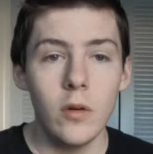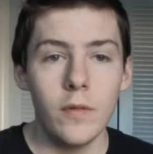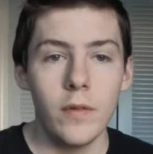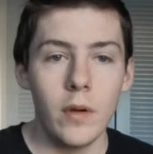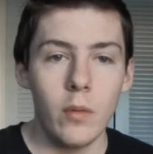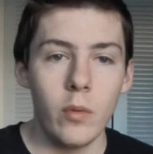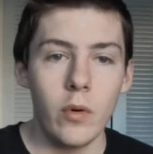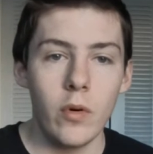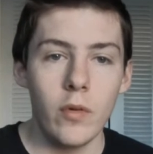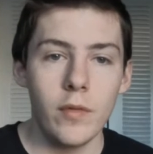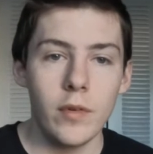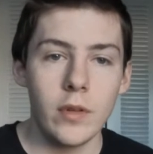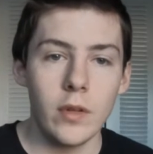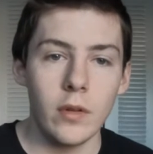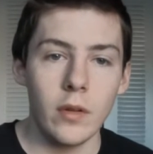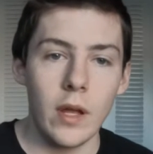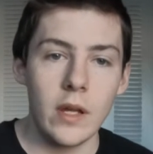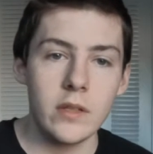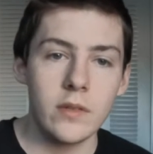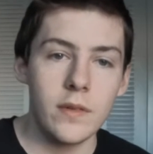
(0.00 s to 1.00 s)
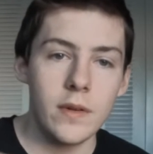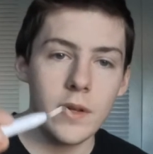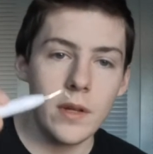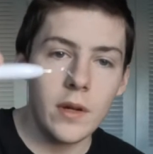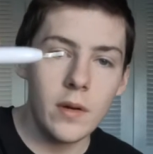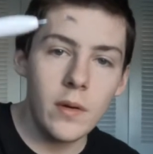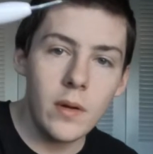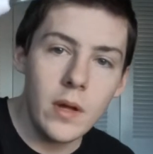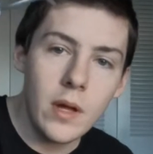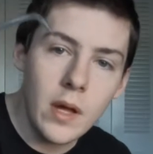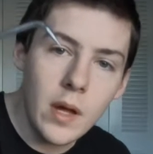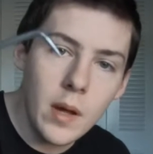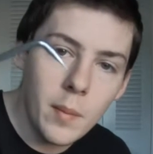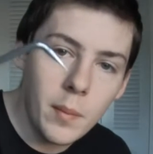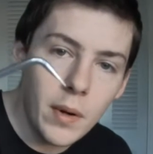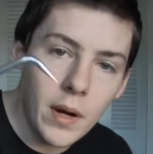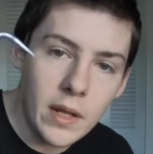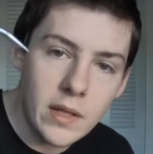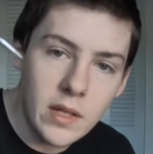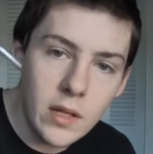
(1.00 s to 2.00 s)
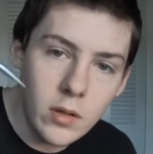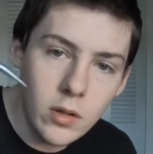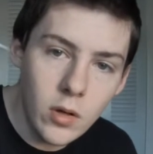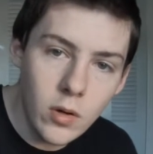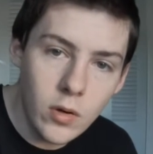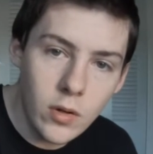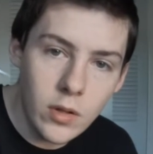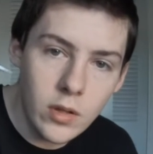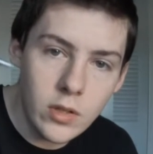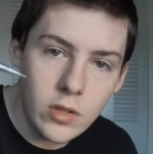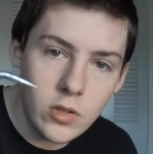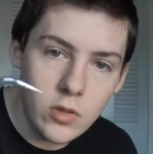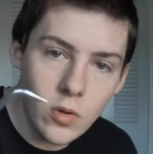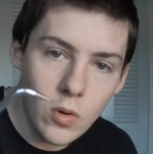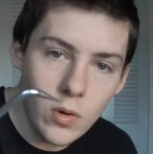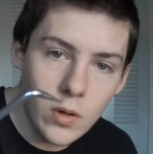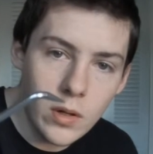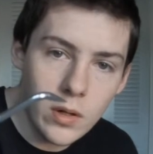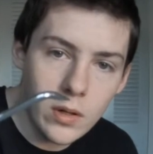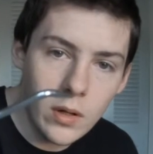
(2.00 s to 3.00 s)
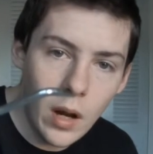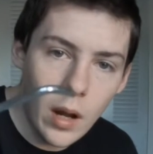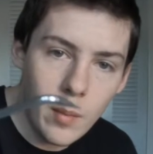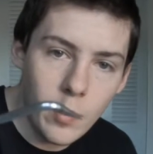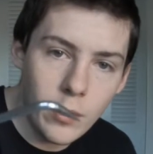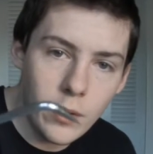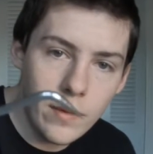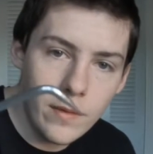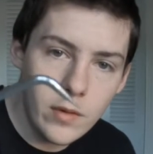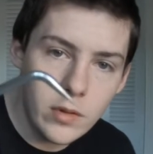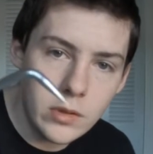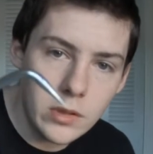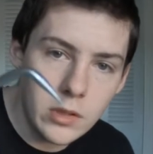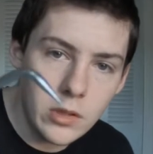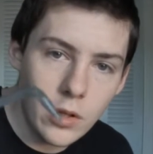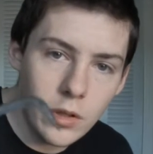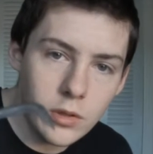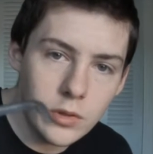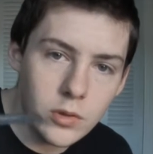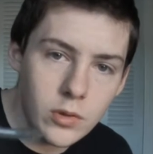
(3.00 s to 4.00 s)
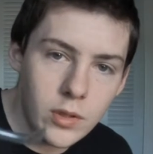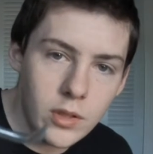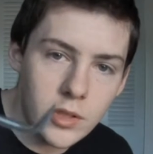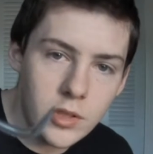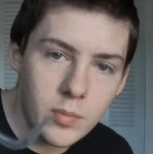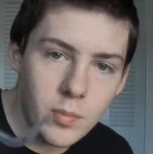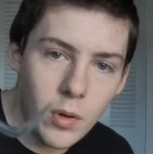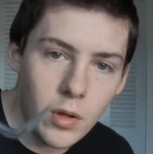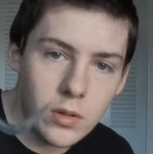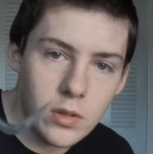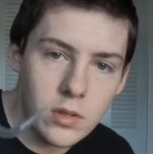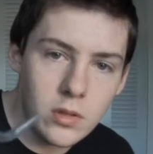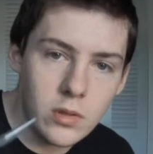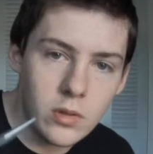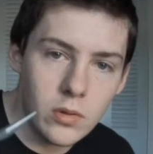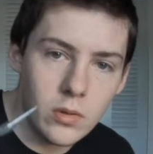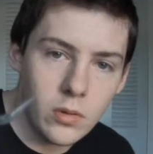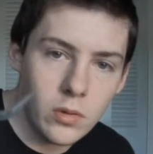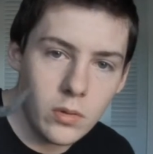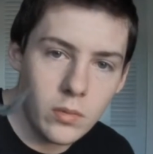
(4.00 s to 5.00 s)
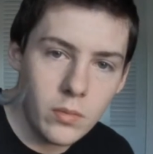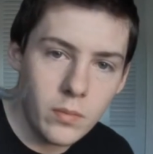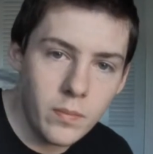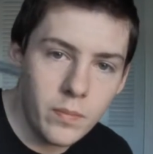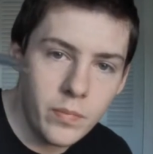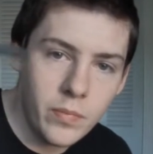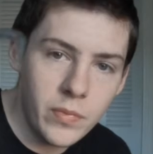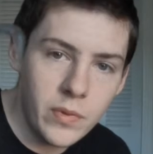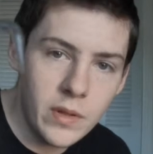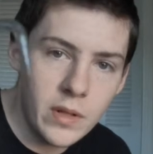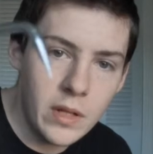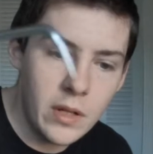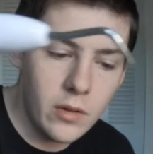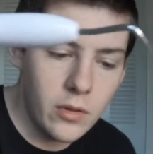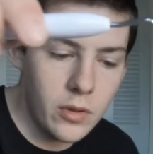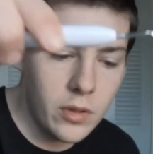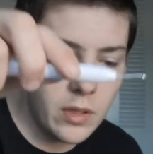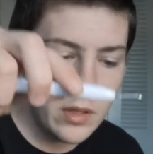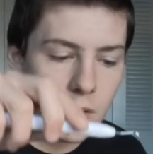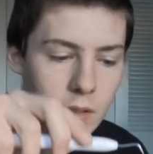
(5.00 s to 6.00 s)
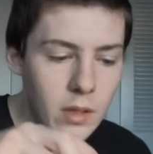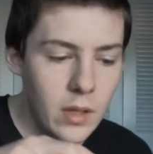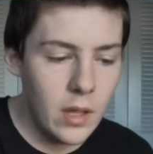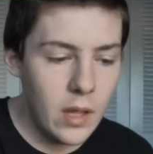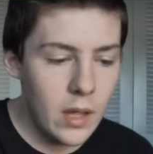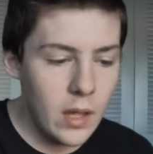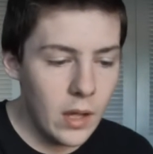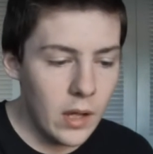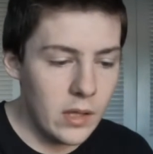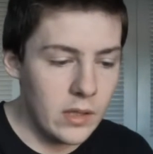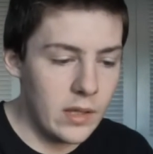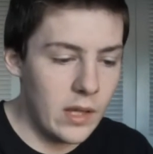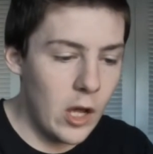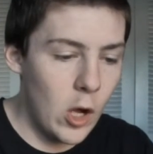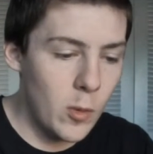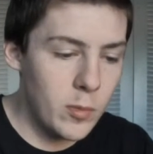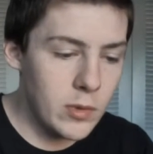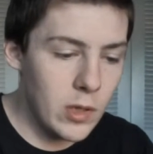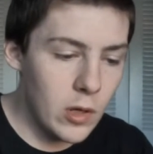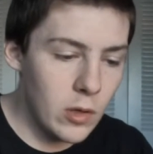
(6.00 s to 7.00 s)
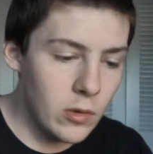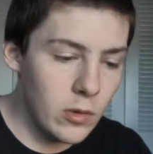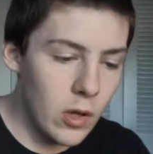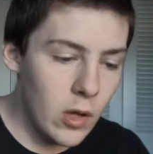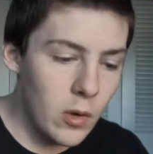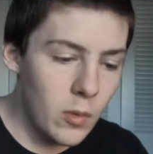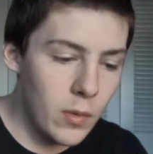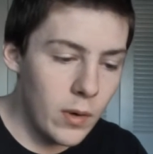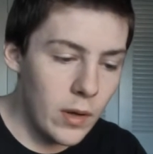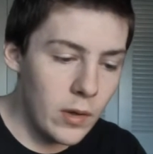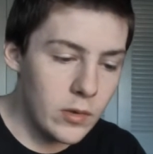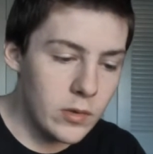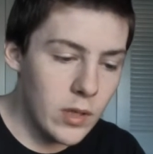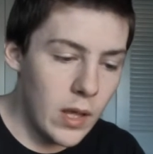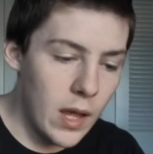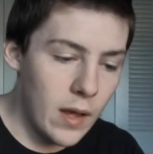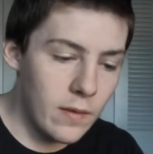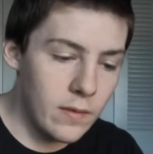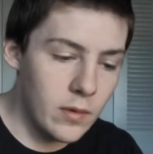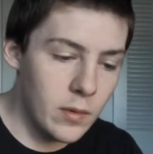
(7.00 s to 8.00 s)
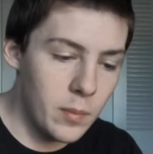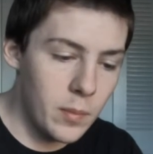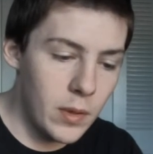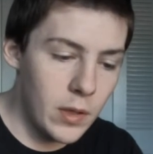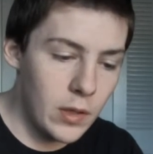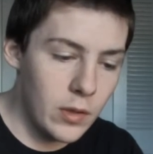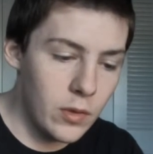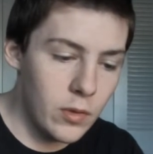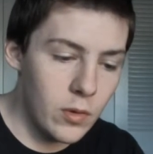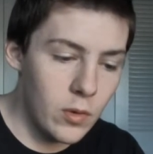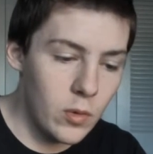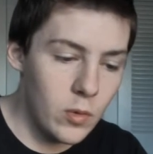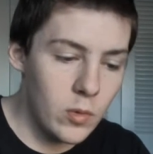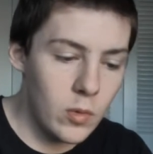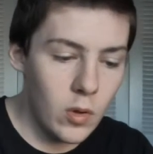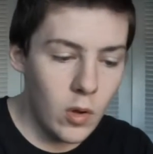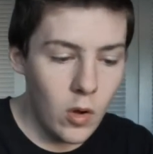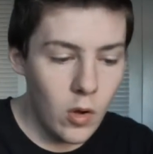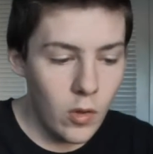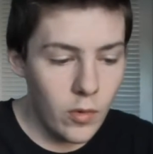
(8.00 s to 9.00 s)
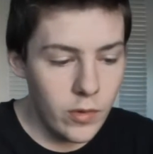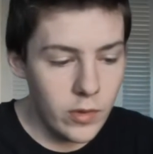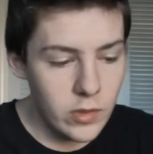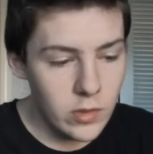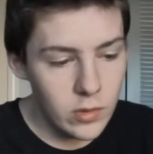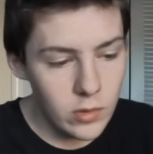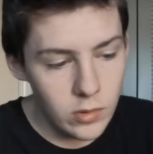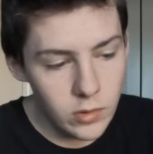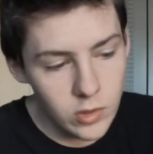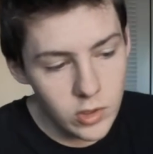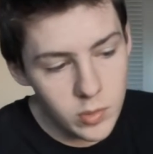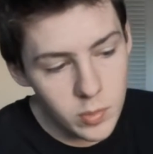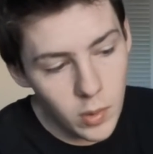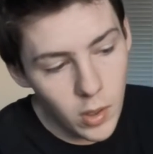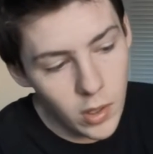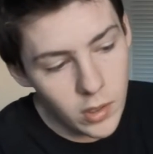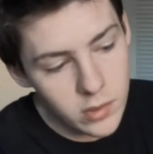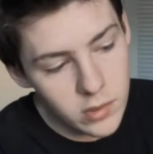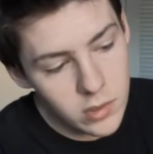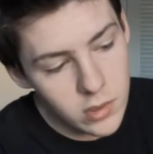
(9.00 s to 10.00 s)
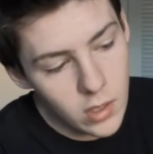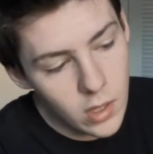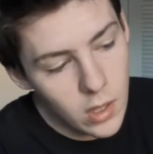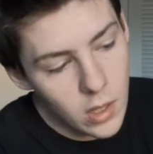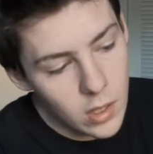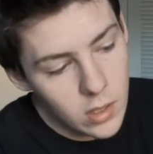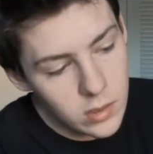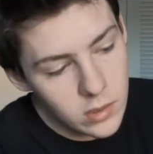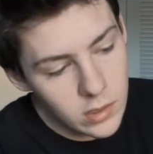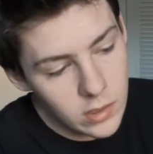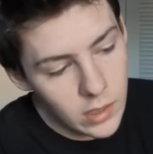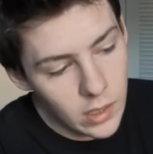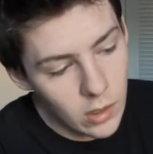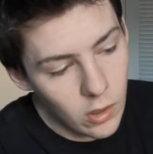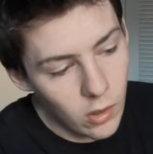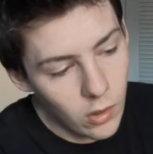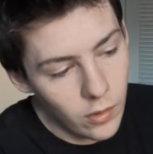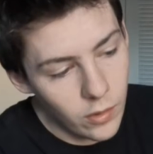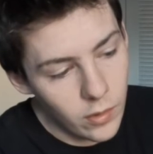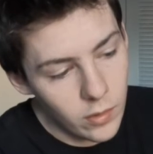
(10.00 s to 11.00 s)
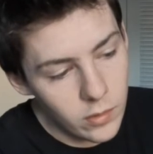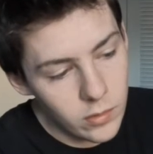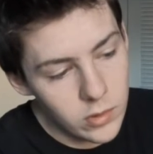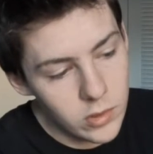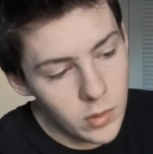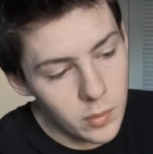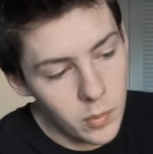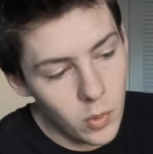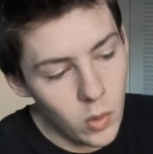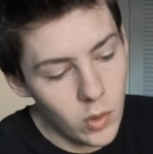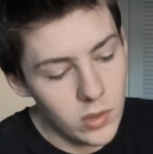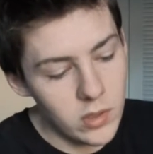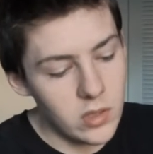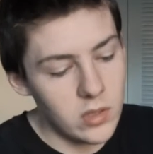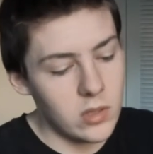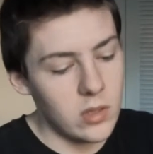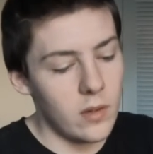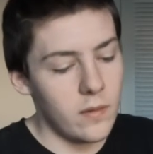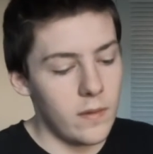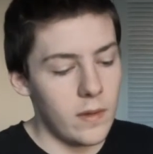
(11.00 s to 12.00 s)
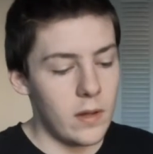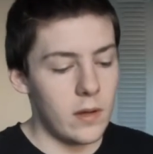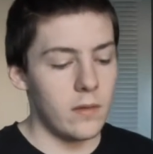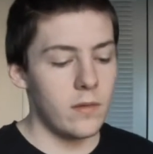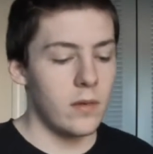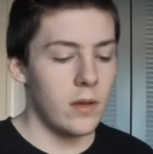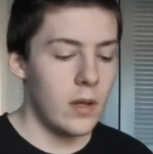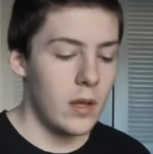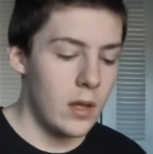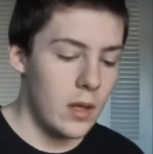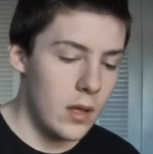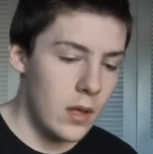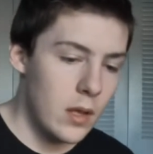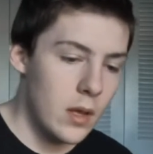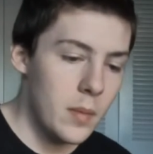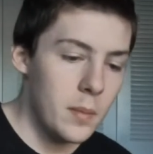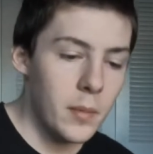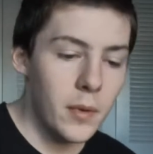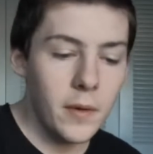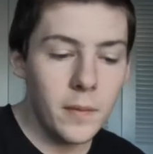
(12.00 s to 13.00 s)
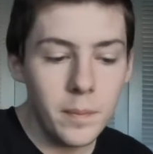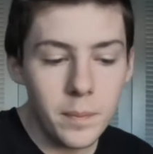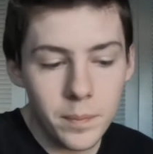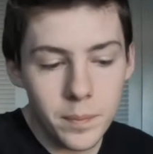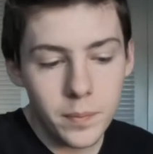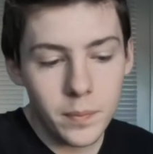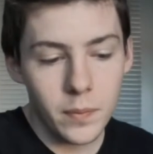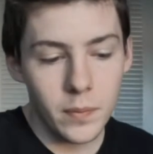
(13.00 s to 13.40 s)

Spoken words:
don't know if I went over in the last video, but I did go to this store. I believe it was a dollar store, and I just bought this little needle thing. It helped out a lot when I was having to pick through all these little spots to get all the supports and stuff out of. But